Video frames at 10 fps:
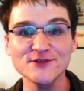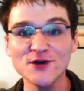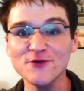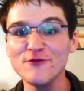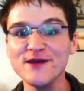
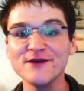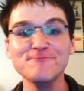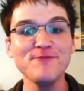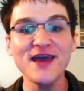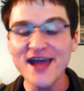so it would be a
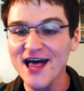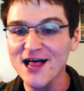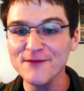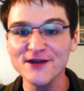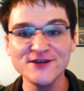big
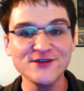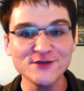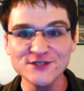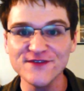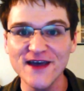help and a
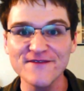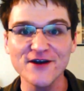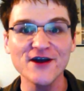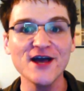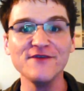huge favor